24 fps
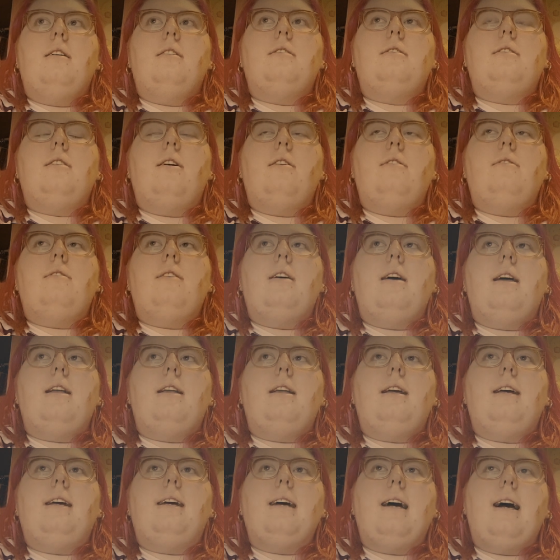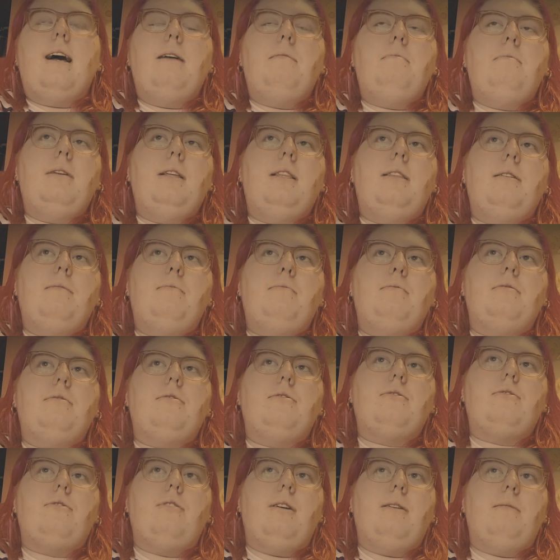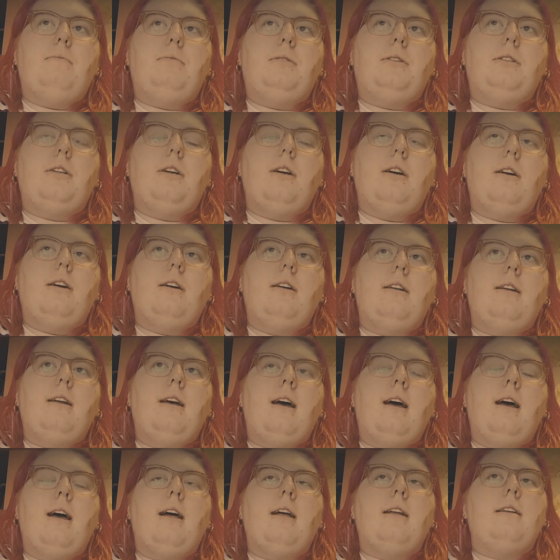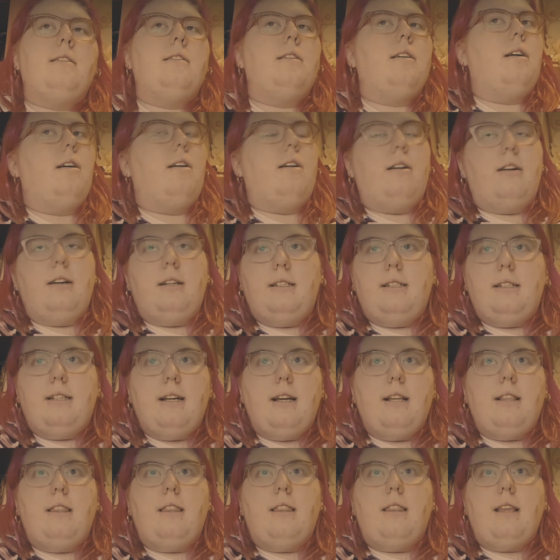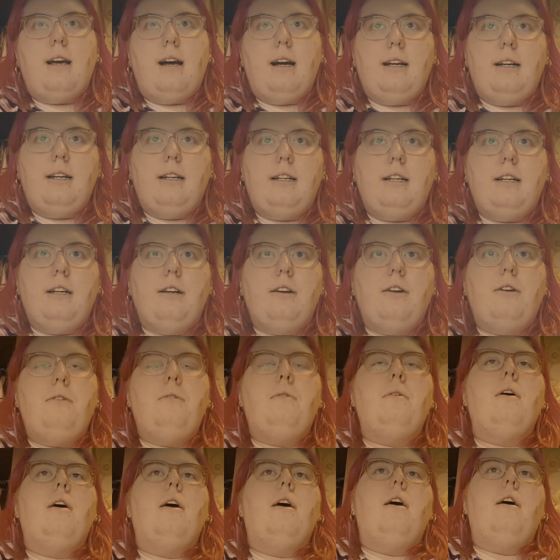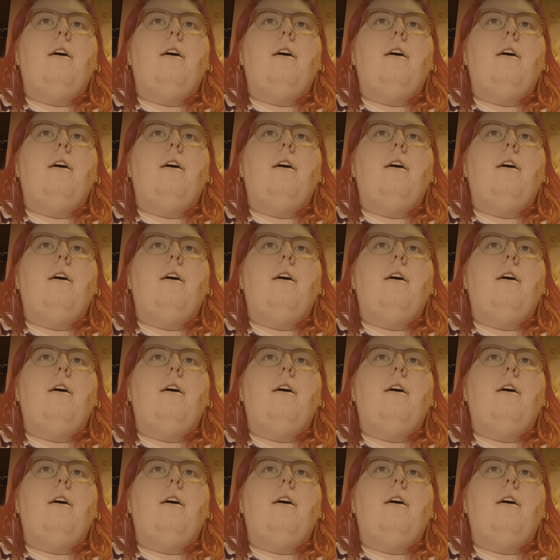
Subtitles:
So then he gave me the prescription and I said thank you